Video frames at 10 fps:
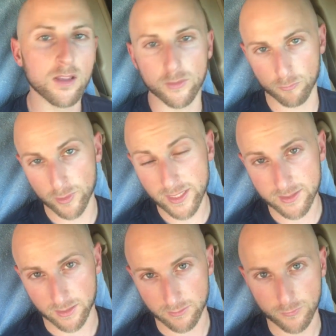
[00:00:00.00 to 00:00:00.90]
The
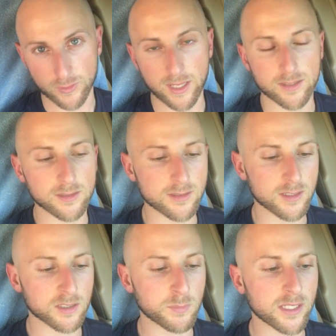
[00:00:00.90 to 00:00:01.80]
reason for that is
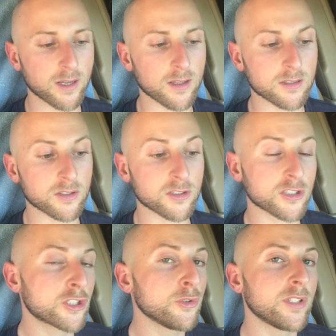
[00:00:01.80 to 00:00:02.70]
because the
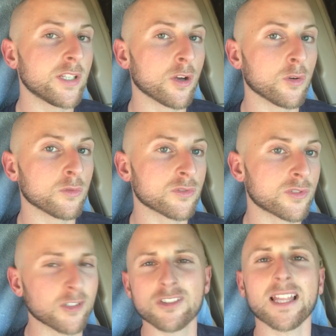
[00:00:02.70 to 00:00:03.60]

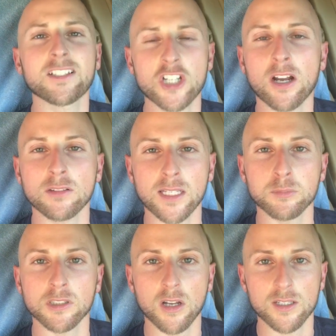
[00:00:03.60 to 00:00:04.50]
studios, there's like child
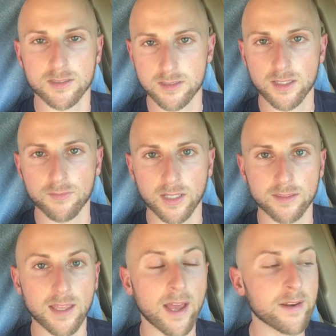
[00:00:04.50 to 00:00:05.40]
labor laws and stuff
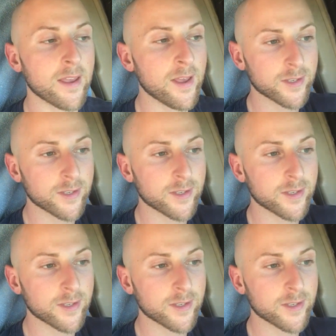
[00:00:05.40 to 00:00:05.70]
like that.